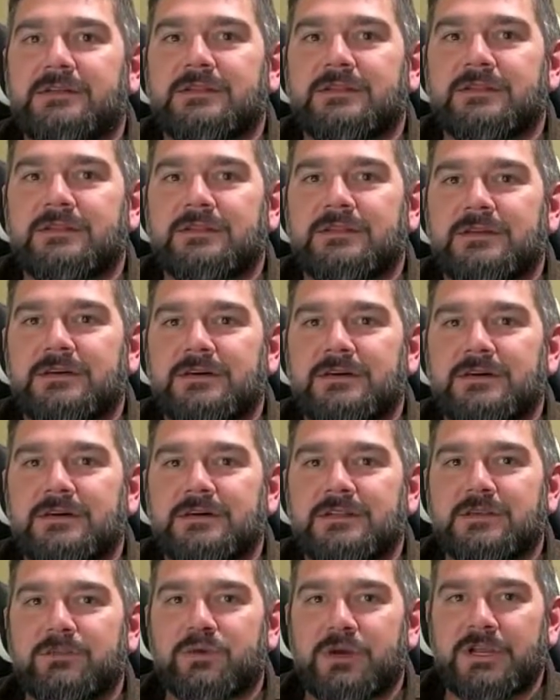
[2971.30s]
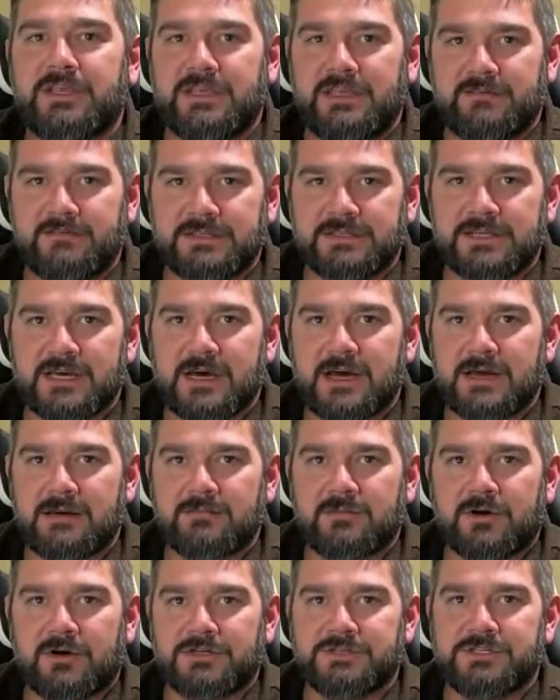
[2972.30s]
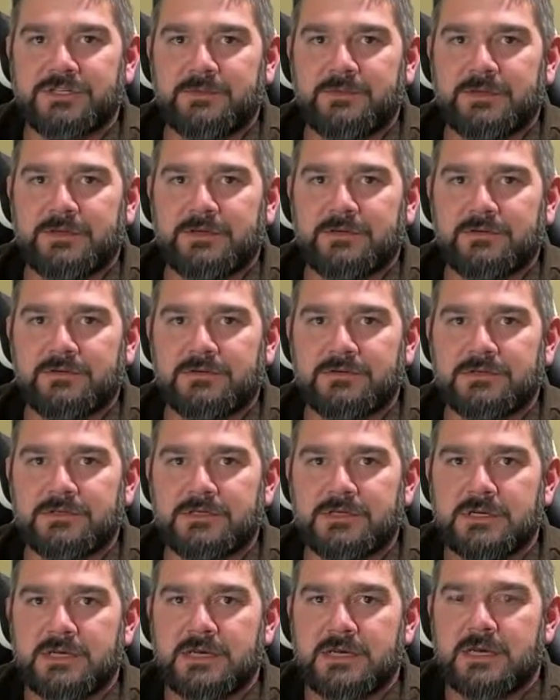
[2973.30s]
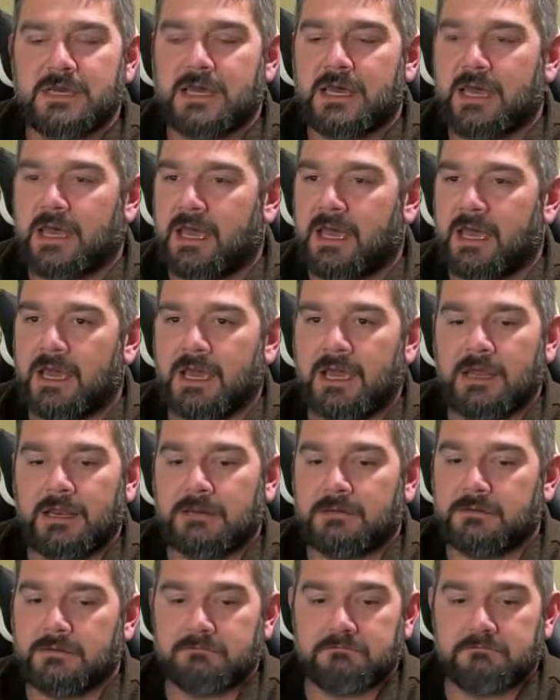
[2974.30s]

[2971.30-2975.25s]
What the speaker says: the break-even time on GPUs, and